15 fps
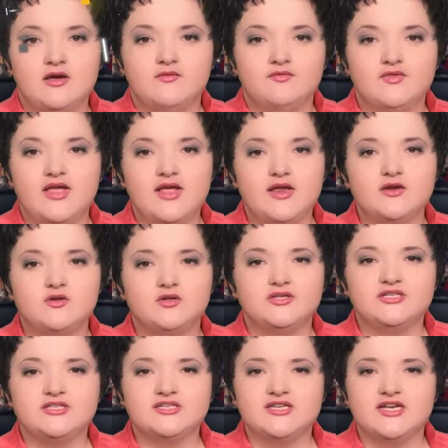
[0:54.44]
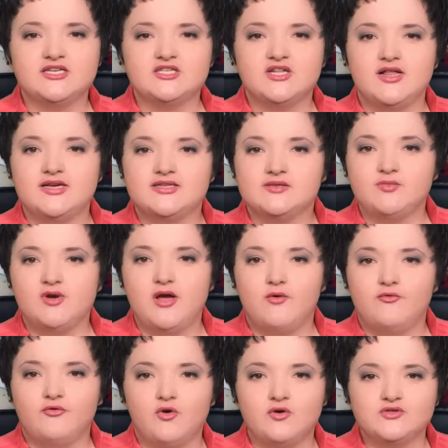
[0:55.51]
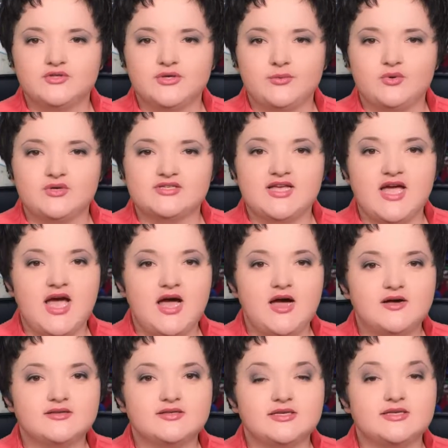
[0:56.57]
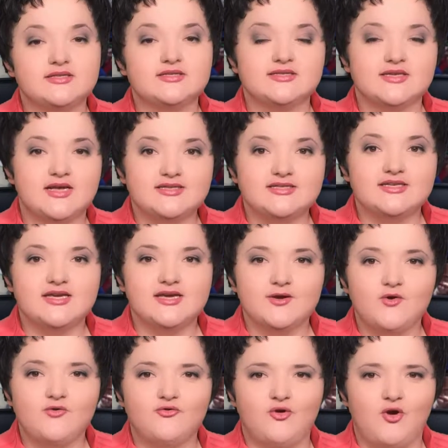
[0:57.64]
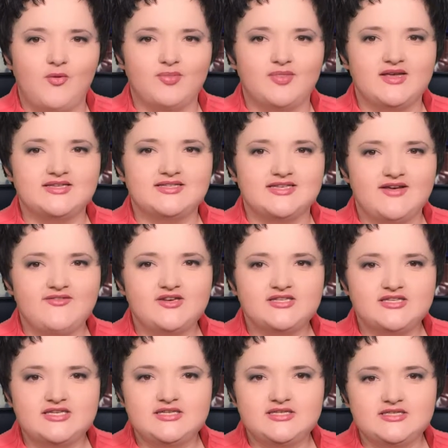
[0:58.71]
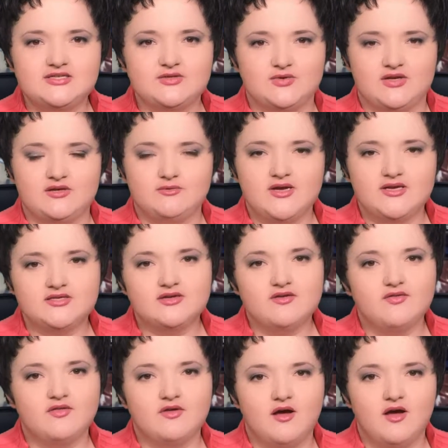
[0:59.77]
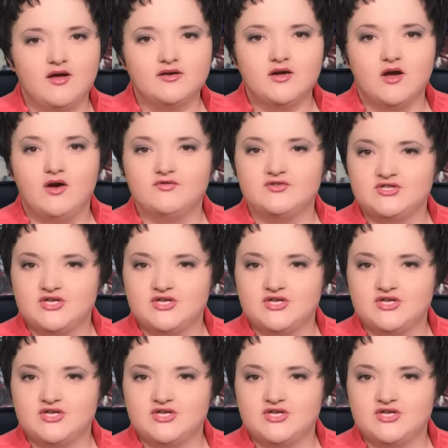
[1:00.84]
The annual International Assembly of Rotary was held in San Diego from the 17th to the 23rd of